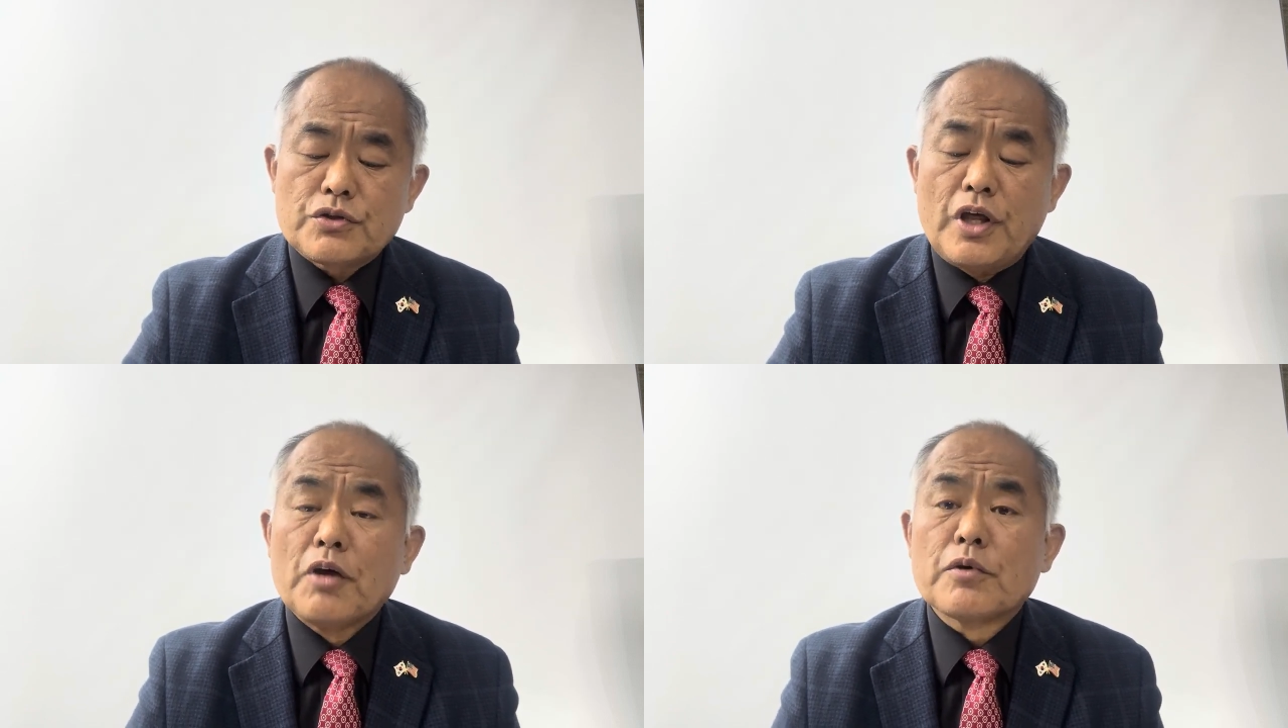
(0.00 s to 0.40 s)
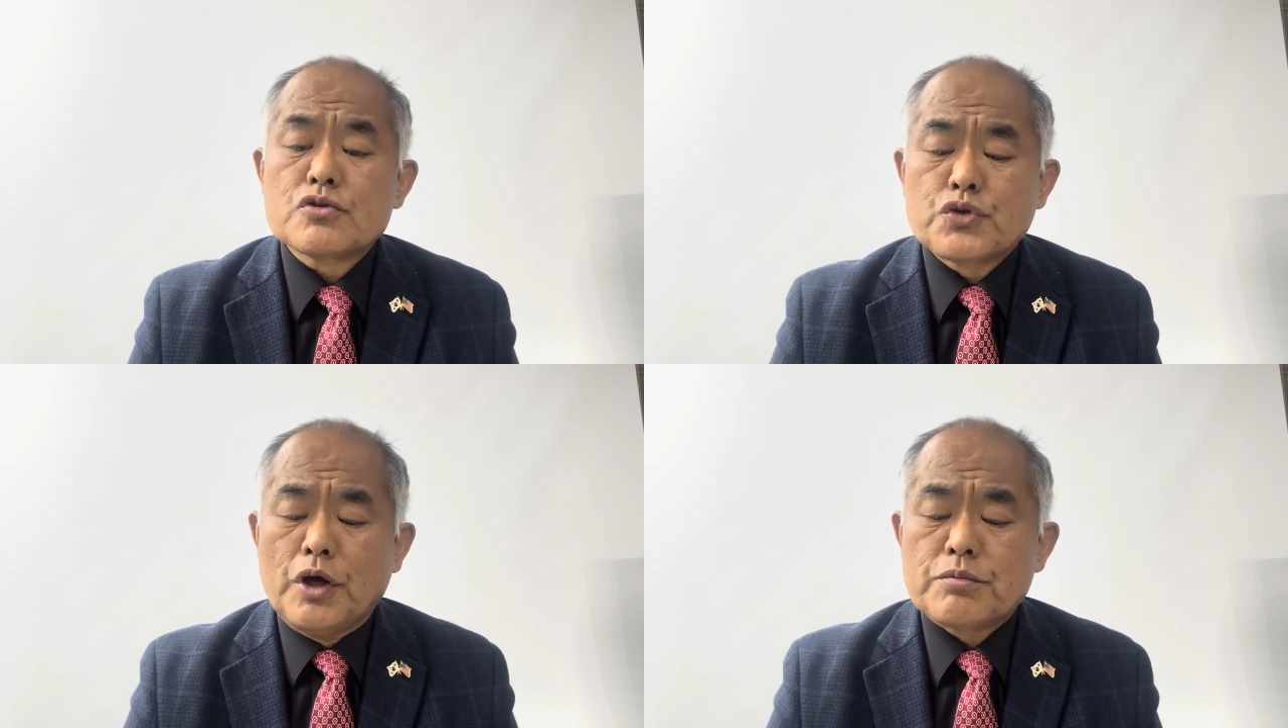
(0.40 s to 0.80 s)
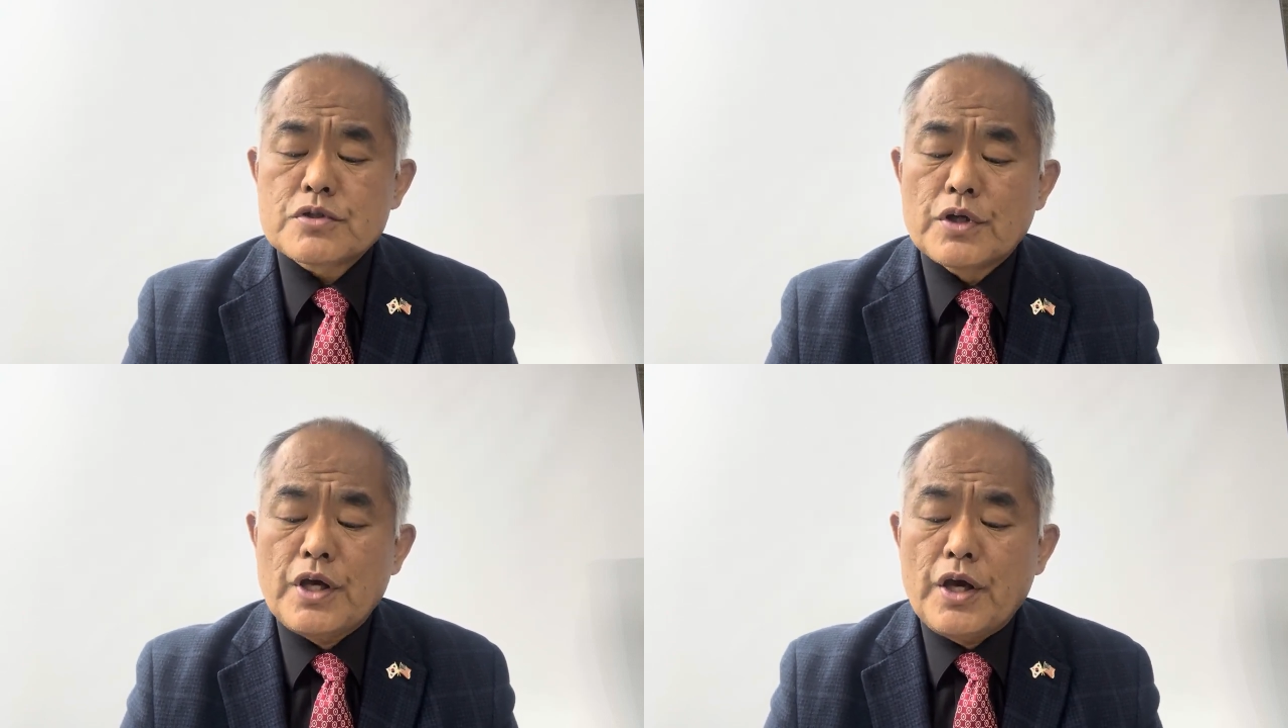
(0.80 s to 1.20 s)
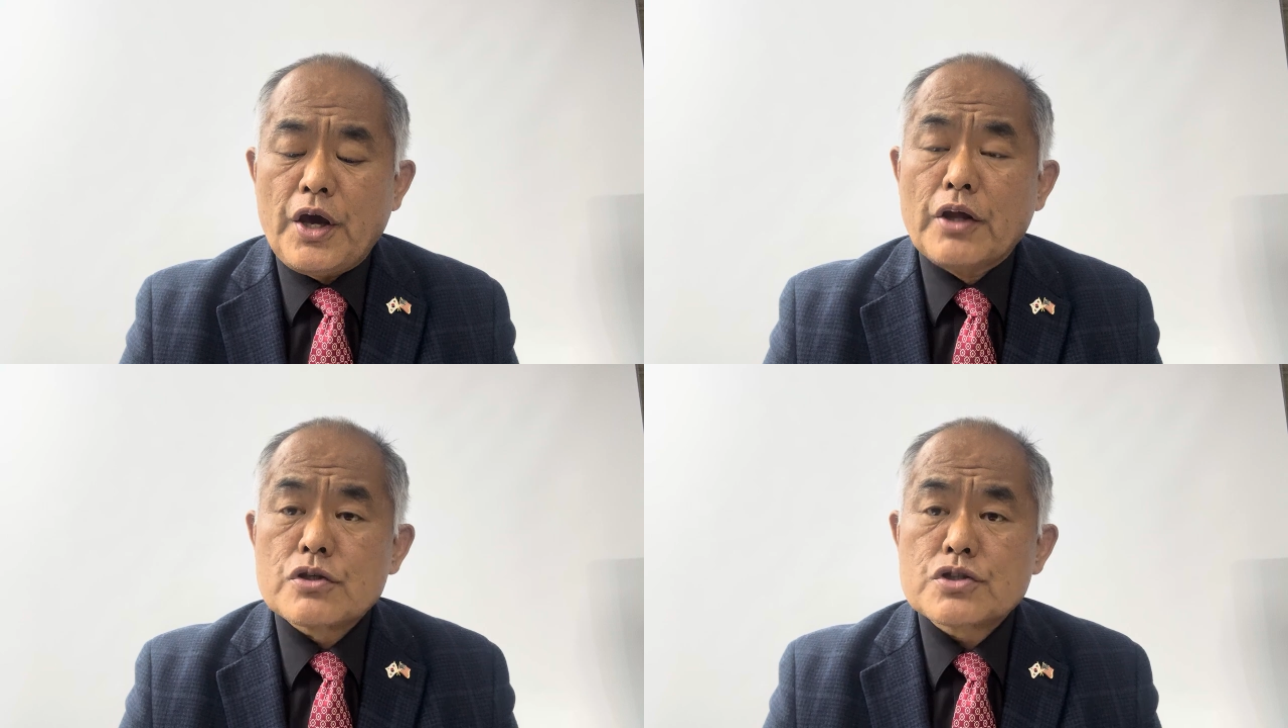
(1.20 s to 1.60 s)
naval ships
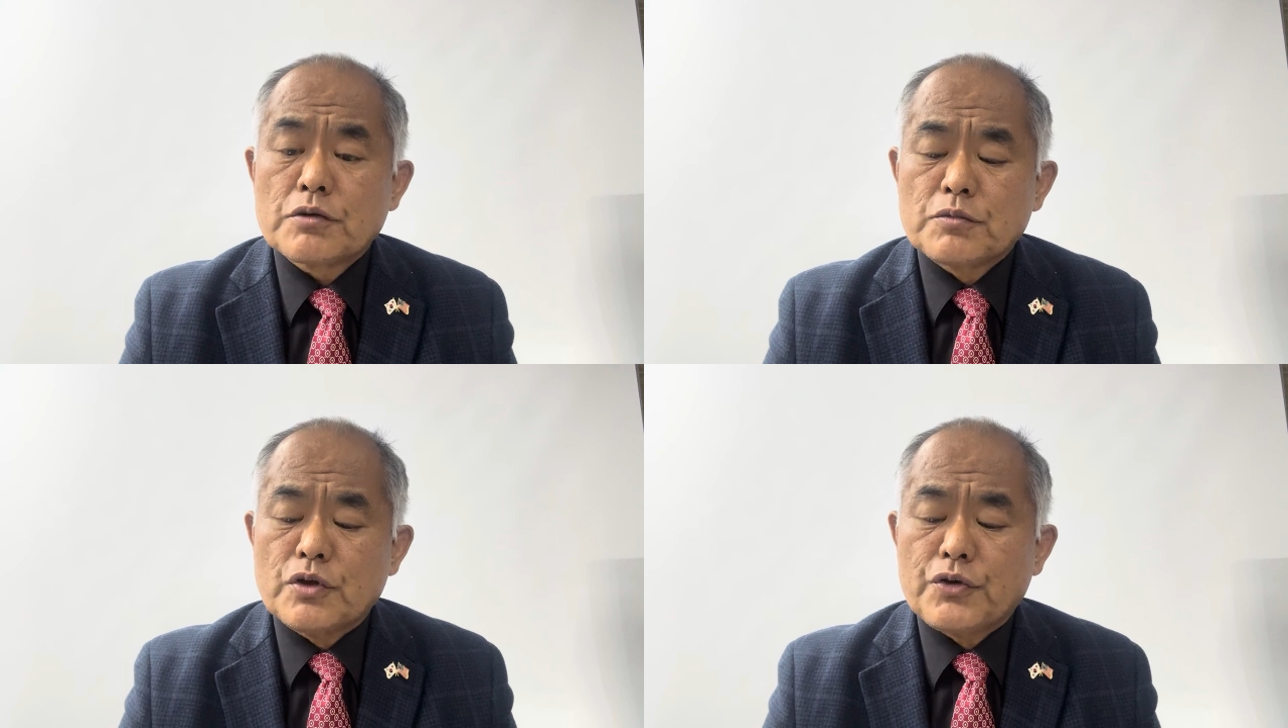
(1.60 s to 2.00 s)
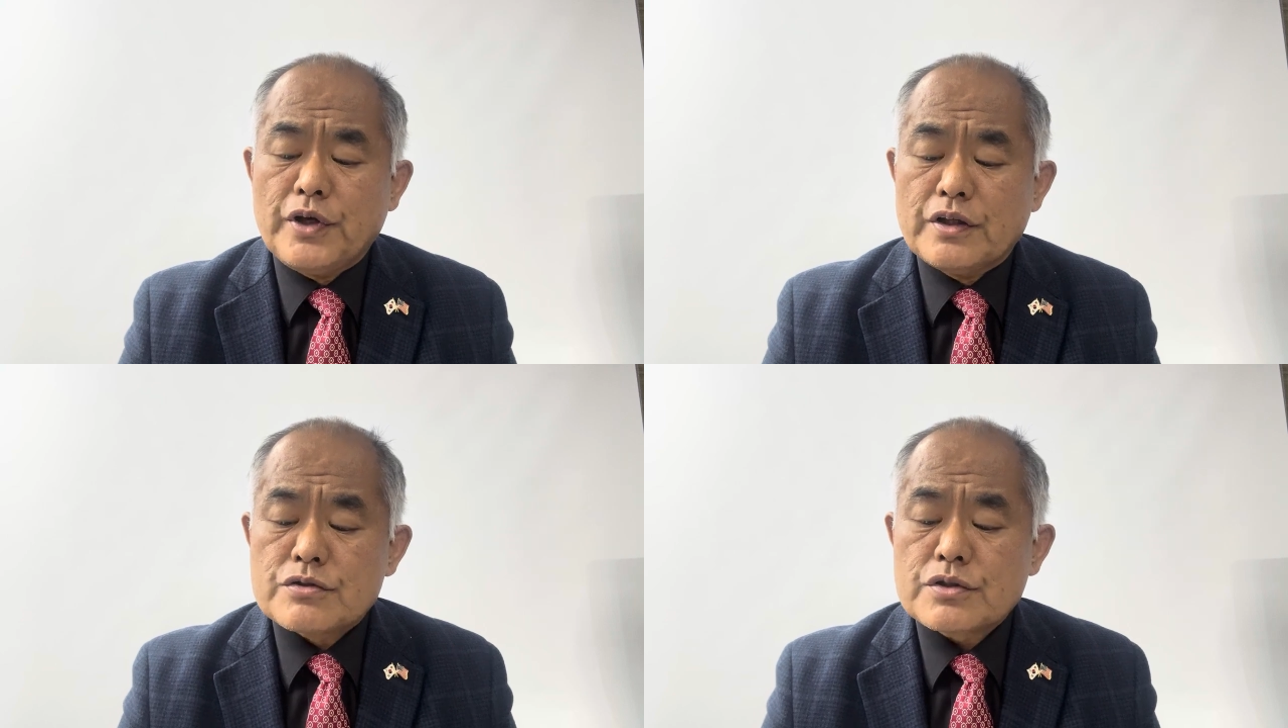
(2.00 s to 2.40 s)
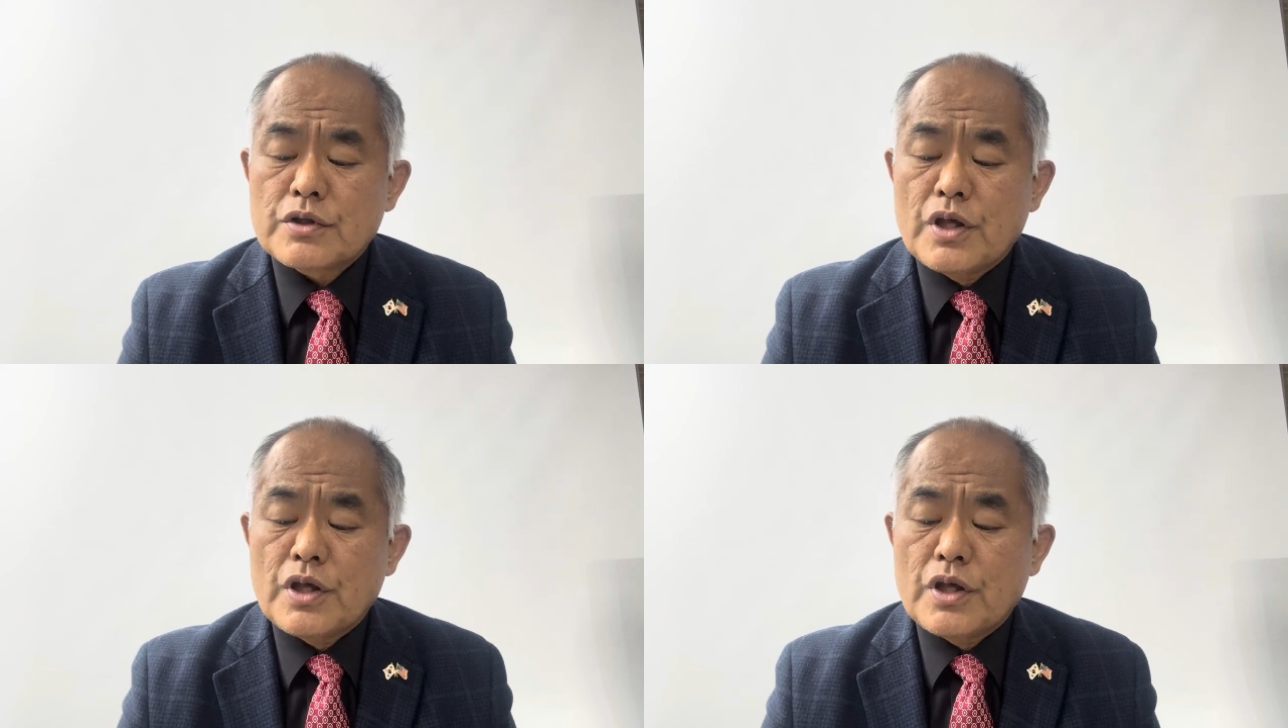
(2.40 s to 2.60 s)
and submarines